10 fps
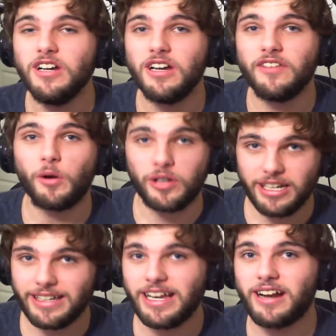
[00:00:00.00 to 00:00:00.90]
They'll
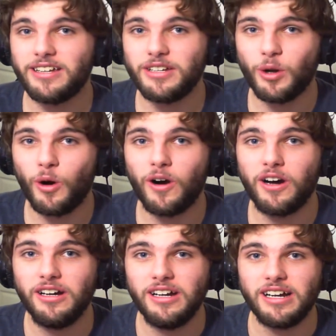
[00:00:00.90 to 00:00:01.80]
kick down your door,
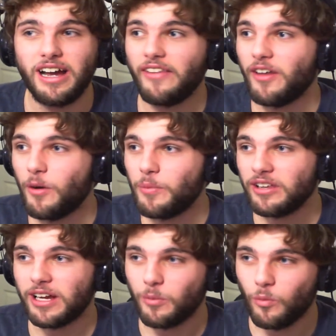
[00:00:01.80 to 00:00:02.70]
and they'll be
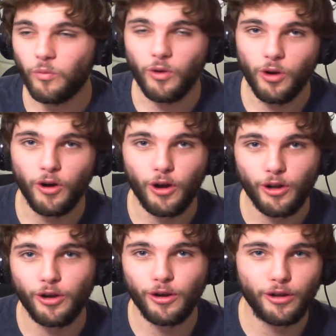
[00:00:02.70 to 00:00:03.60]
like, oh,
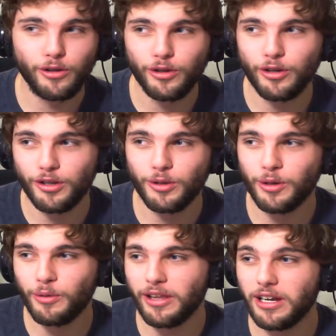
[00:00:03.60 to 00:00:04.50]
you're not doing
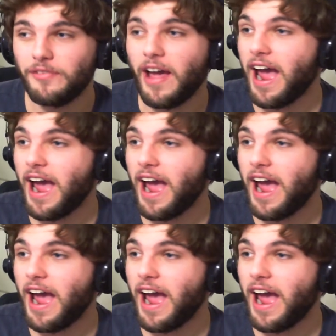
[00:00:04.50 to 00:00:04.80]
well enough.